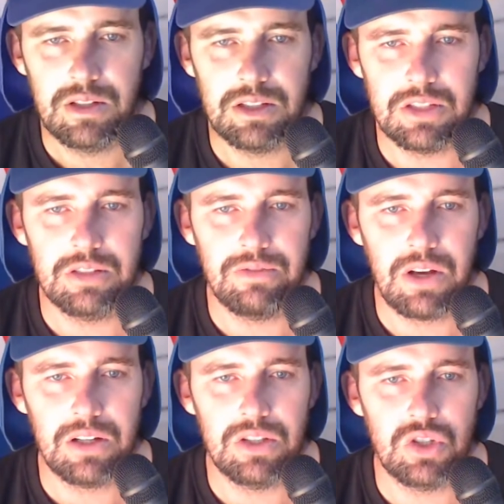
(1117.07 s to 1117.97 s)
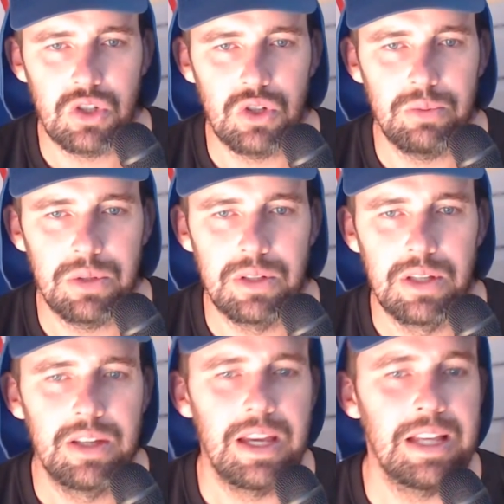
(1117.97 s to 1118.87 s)
It's just fucking stupid.
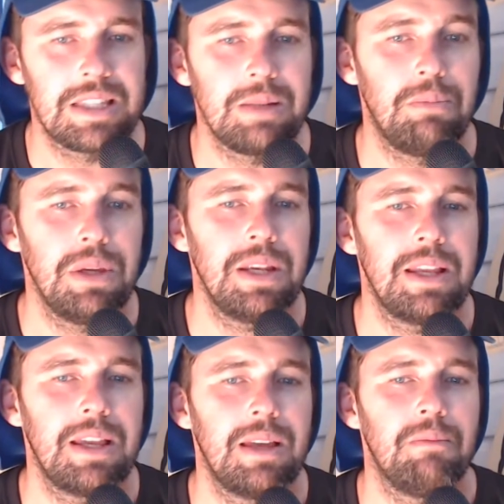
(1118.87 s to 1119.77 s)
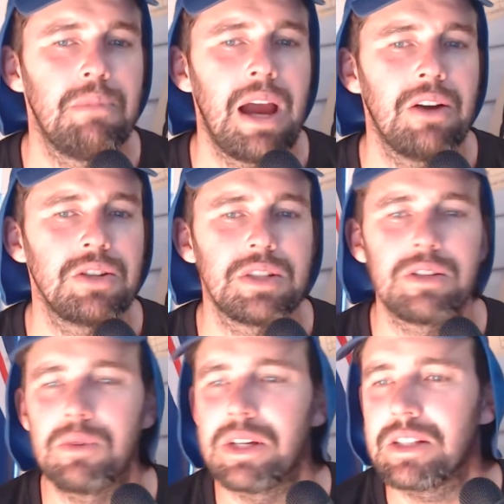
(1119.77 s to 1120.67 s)
It's a bit
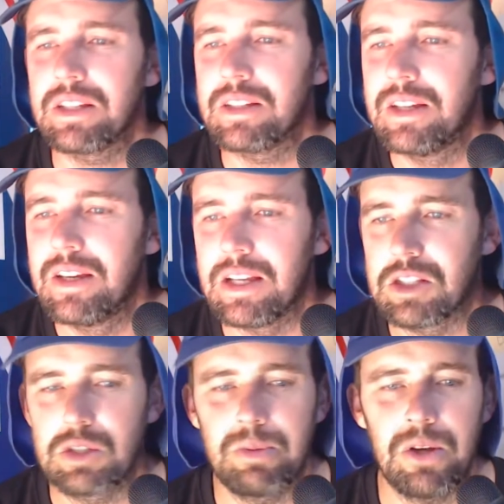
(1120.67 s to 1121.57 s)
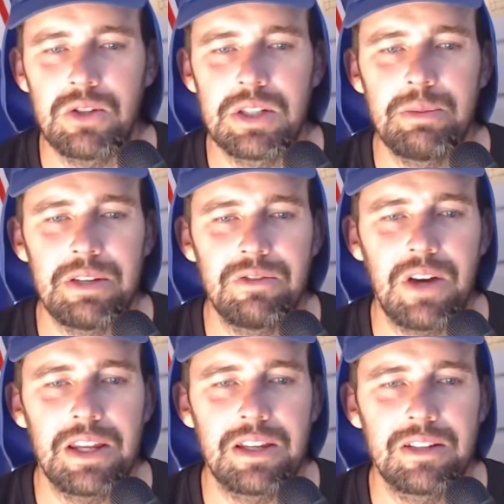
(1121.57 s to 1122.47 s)
embarrassing, really. It's supposed to be
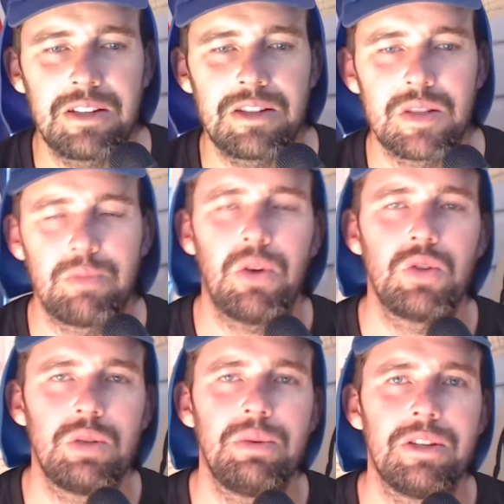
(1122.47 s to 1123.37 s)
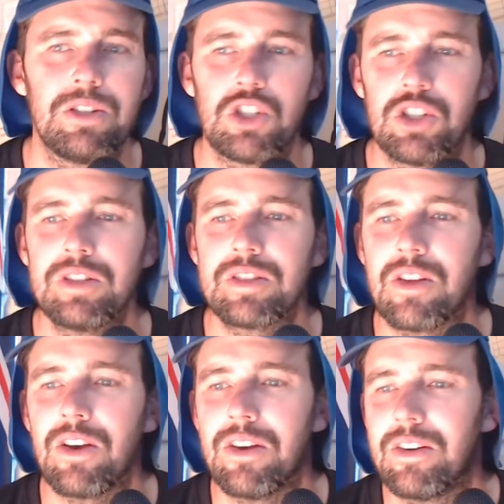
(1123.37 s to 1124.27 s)
funny. It's supposed to be a shit
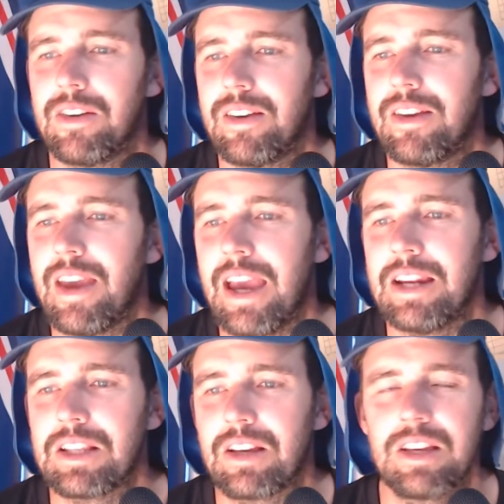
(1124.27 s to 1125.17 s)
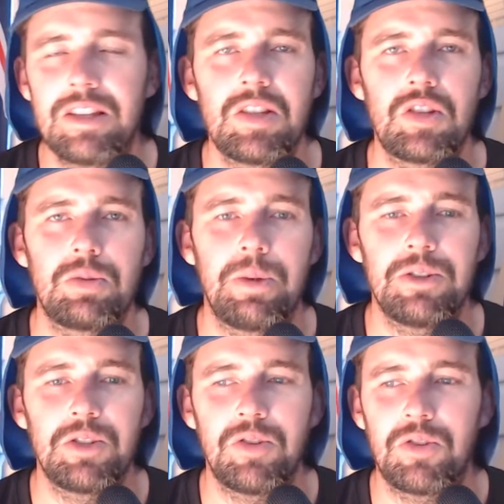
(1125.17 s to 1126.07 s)
stir. And I guess it's
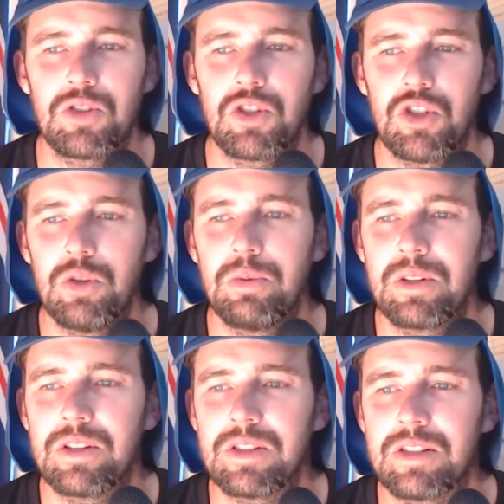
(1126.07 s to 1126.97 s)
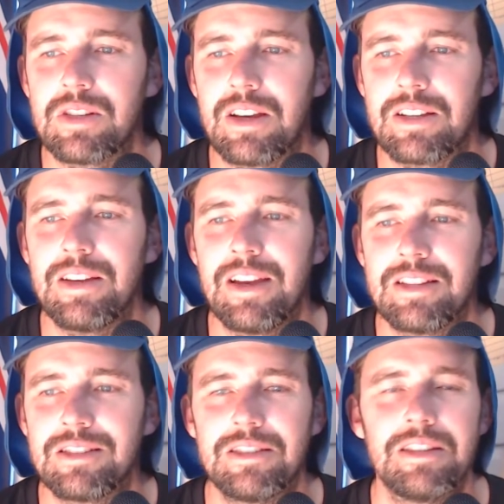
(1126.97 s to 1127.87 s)
supposed to look stupid because it's like,
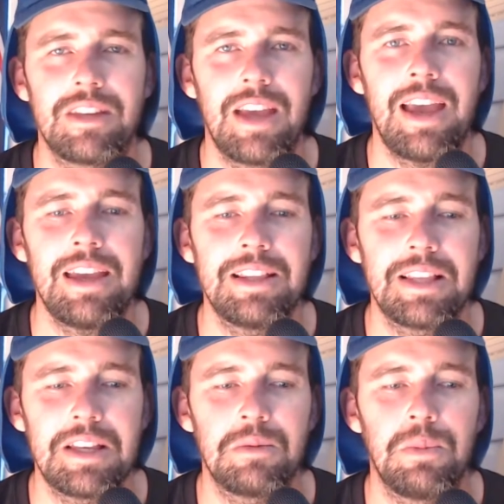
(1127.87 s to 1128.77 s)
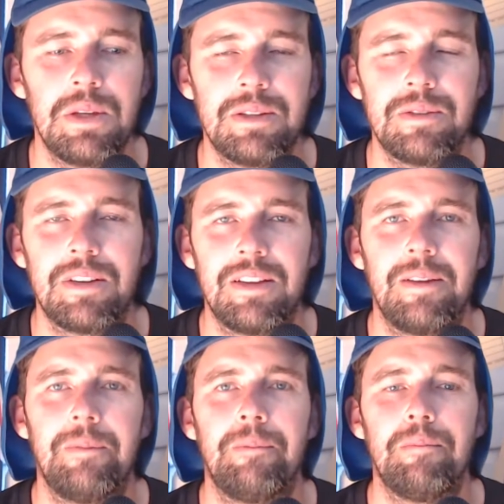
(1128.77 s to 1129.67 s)
yes, the gay and lesbian
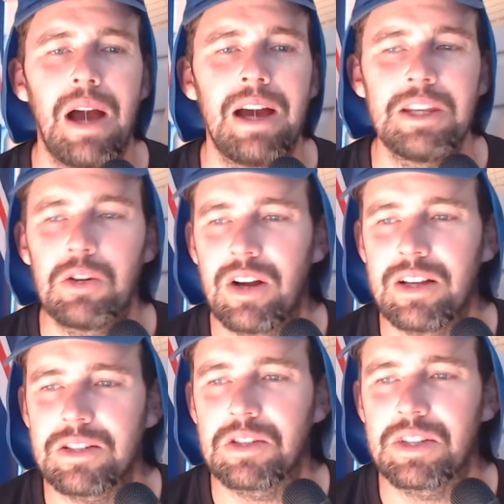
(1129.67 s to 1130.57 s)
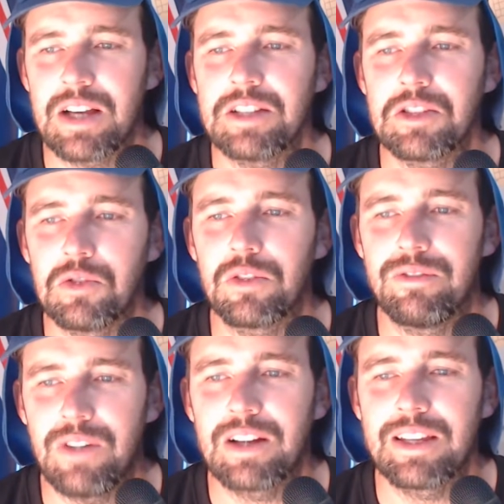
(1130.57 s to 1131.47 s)
Mardi Gras does look
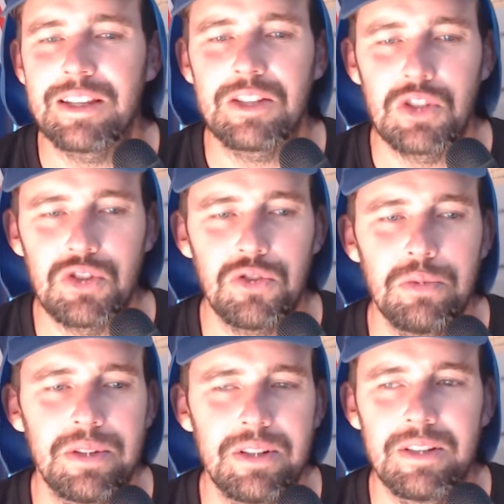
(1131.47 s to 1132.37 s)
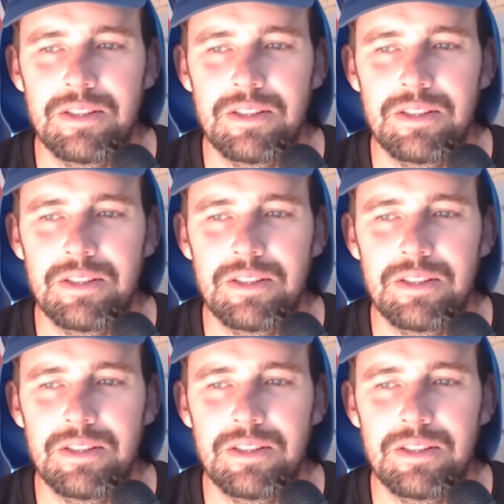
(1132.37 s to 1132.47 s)
fucking stupid.